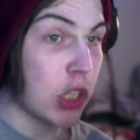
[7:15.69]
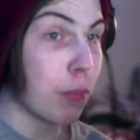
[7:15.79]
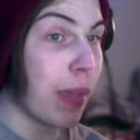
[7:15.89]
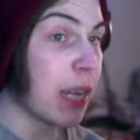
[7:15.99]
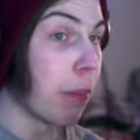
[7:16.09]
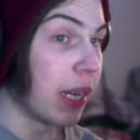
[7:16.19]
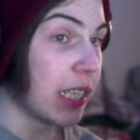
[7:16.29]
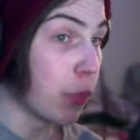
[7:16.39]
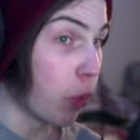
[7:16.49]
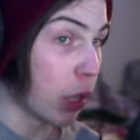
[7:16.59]
to make
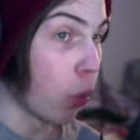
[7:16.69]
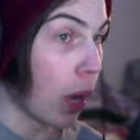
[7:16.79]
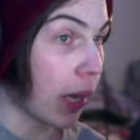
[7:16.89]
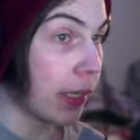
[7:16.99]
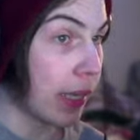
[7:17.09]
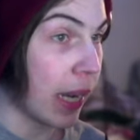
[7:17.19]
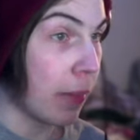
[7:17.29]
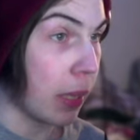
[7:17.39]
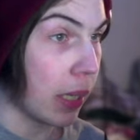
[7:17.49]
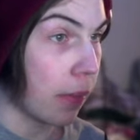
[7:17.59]
money with The Walking Dead IP.